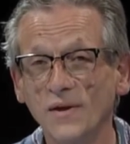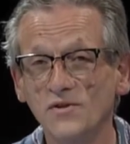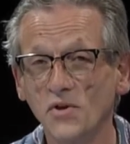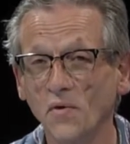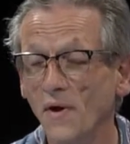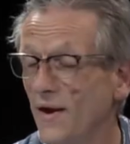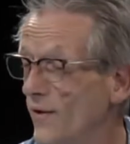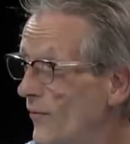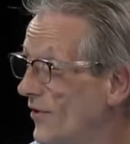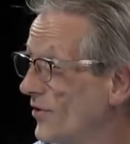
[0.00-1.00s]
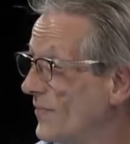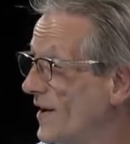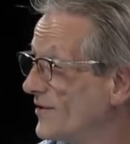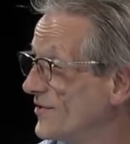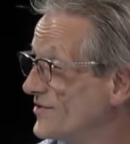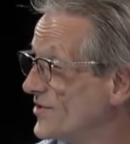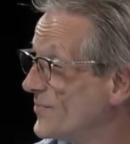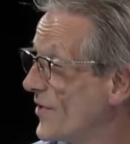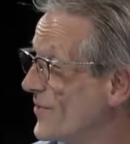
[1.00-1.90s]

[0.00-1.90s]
So welcome back to the show, Paul.